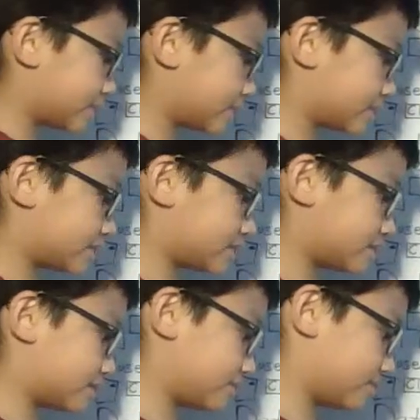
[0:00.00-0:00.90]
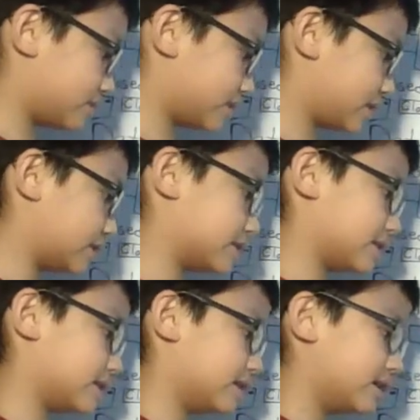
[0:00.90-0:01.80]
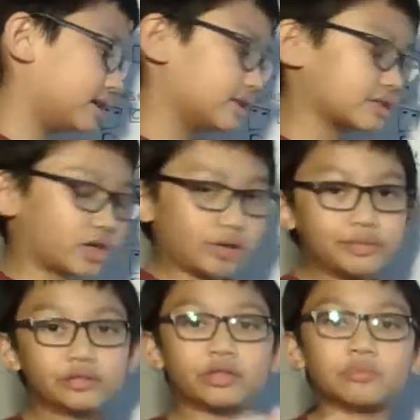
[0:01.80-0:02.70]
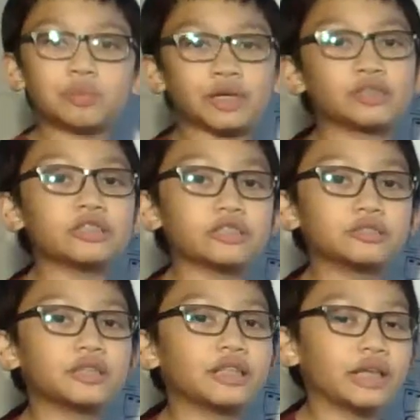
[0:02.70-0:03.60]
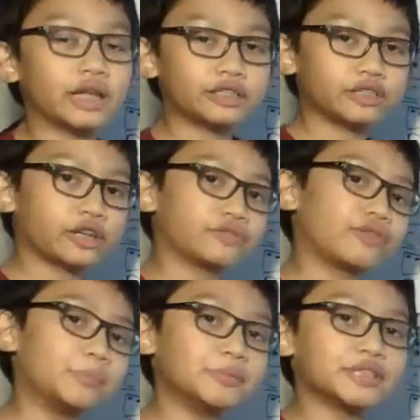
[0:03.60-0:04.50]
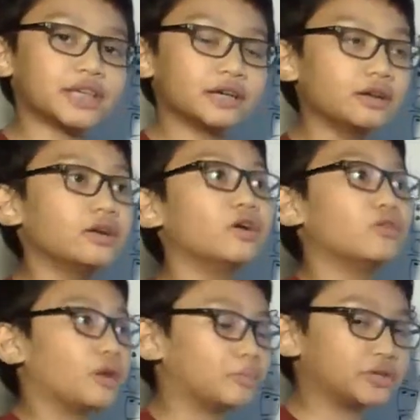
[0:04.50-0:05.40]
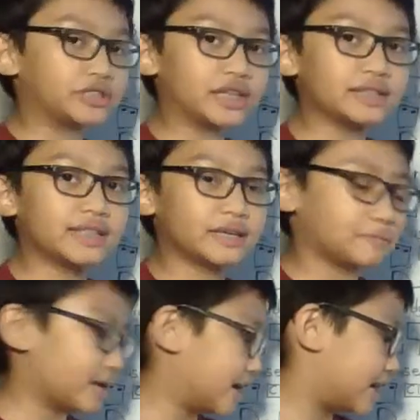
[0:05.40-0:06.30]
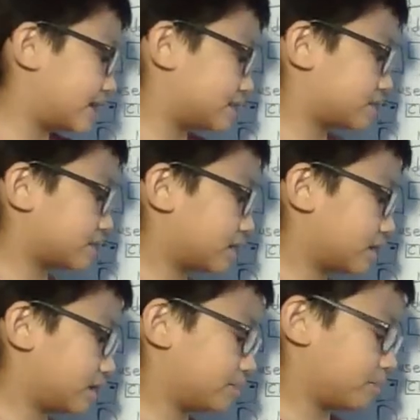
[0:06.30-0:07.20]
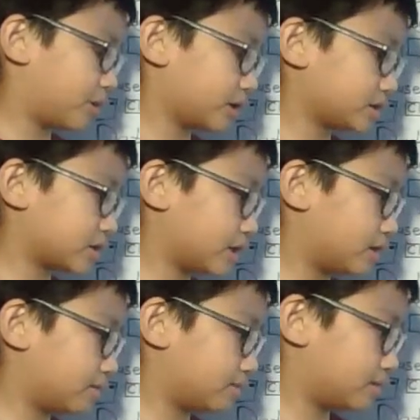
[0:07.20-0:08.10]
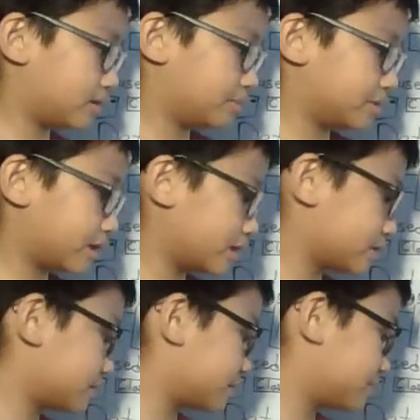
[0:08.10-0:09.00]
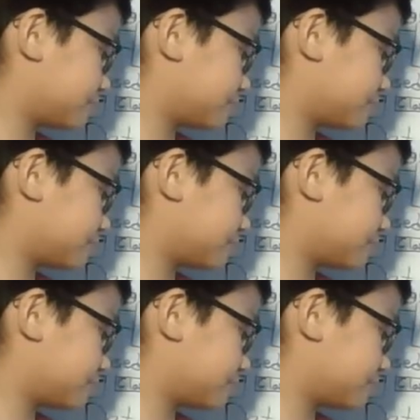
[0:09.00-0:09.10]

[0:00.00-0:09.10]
That's really easy. So I'm using pictures, and then you can represent them as Braille cell dots.